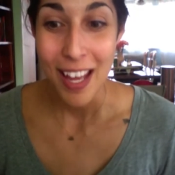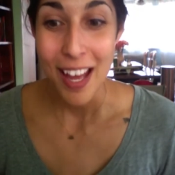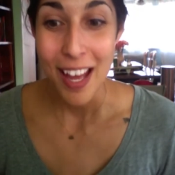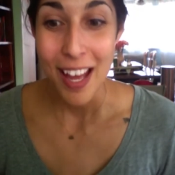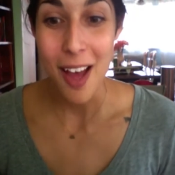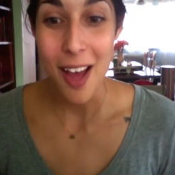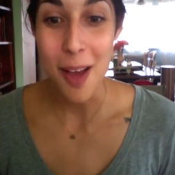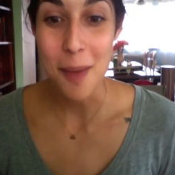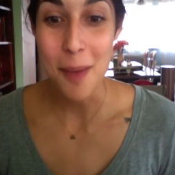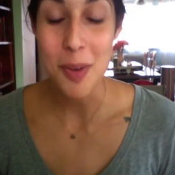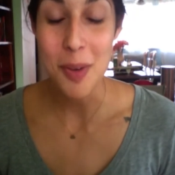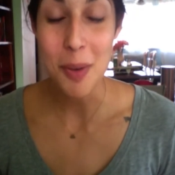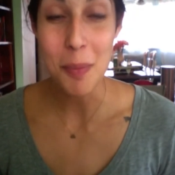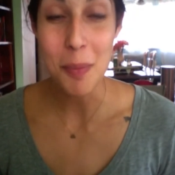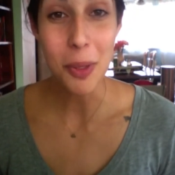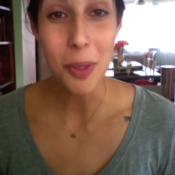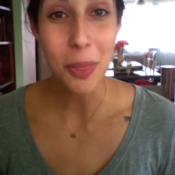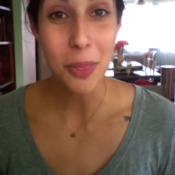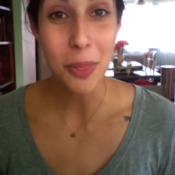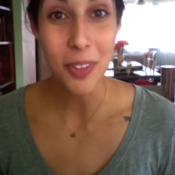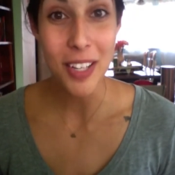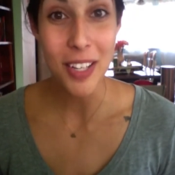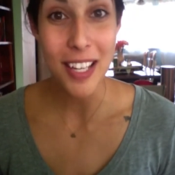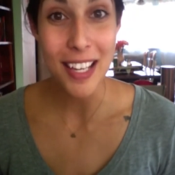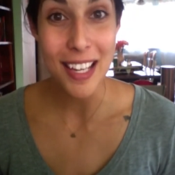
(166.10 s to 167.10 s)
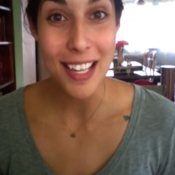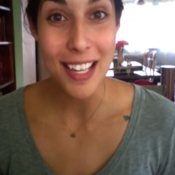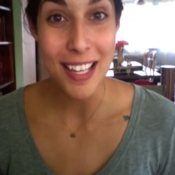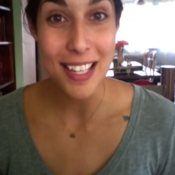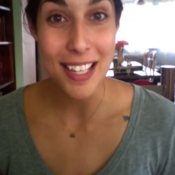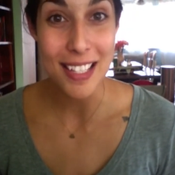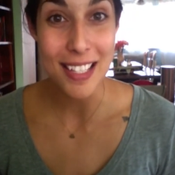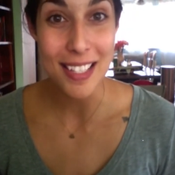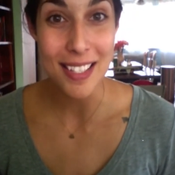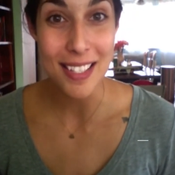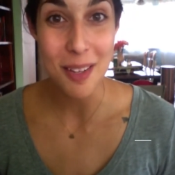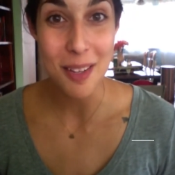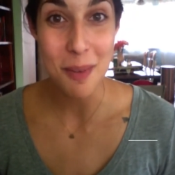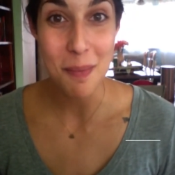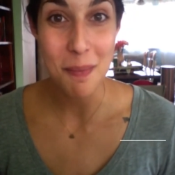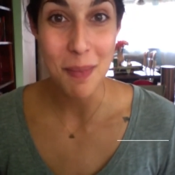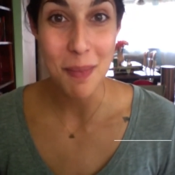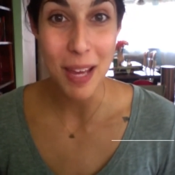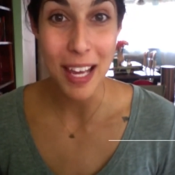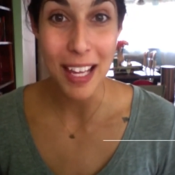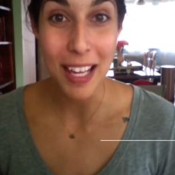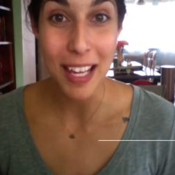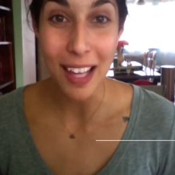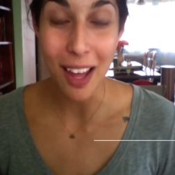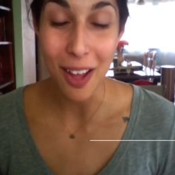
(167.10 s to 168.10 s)
Um, number three is
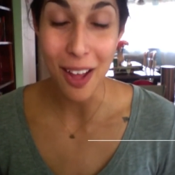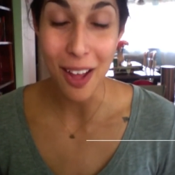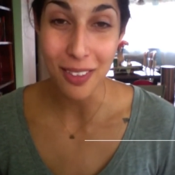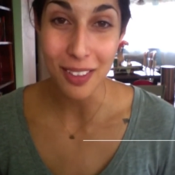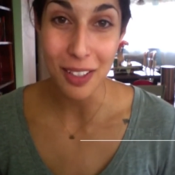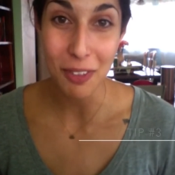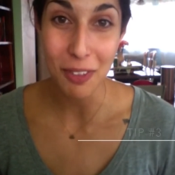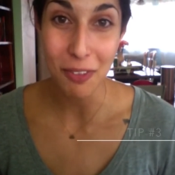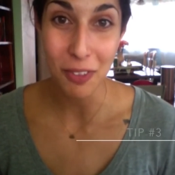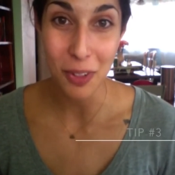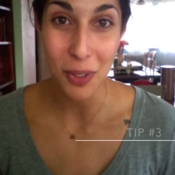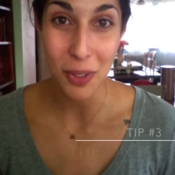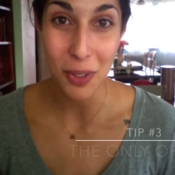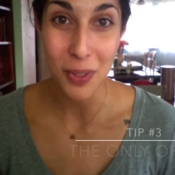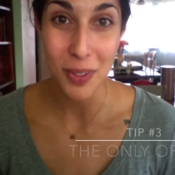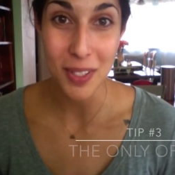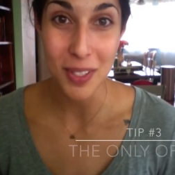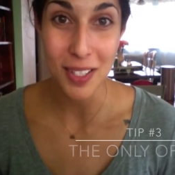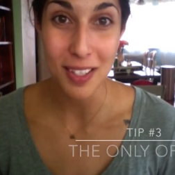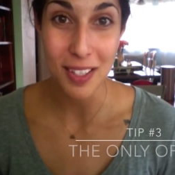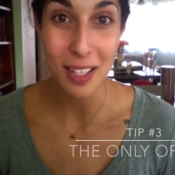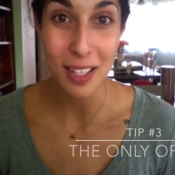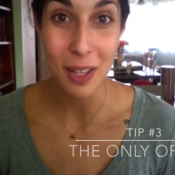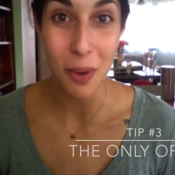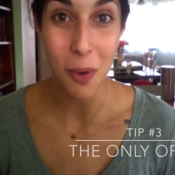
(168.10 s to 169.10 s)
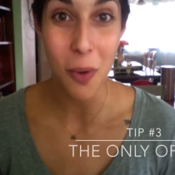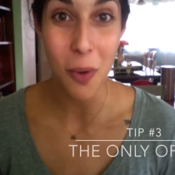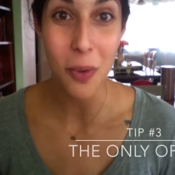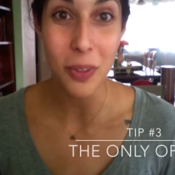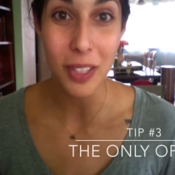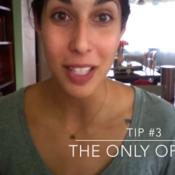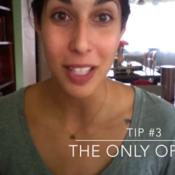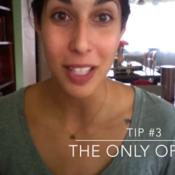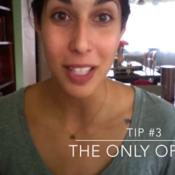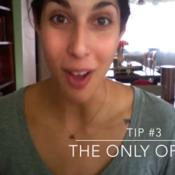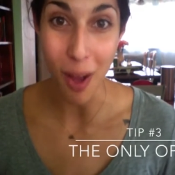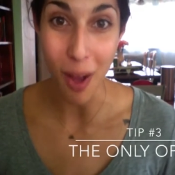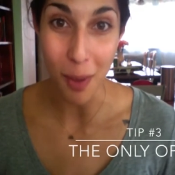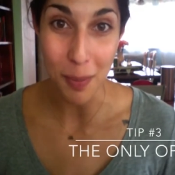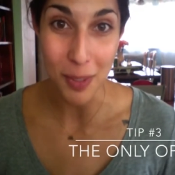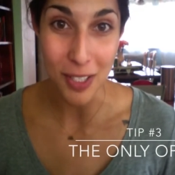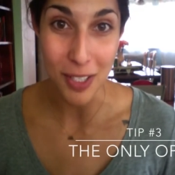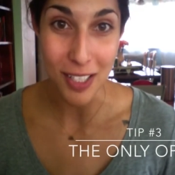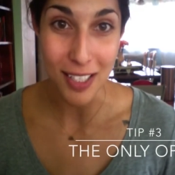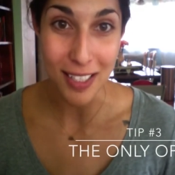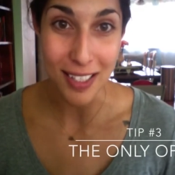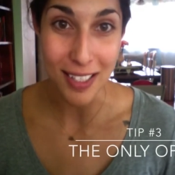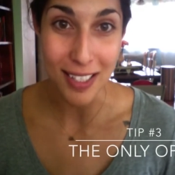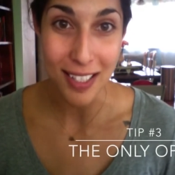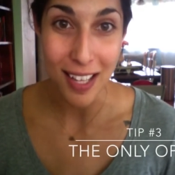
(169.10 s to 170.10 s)
make healthy foods the only
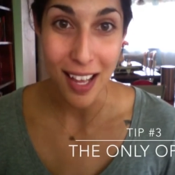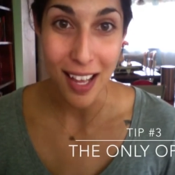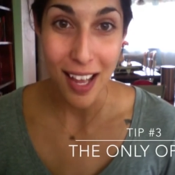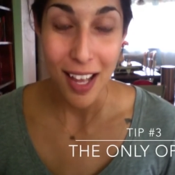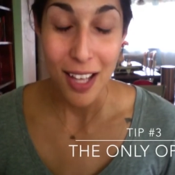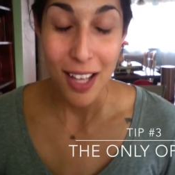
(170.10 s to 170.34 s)
options.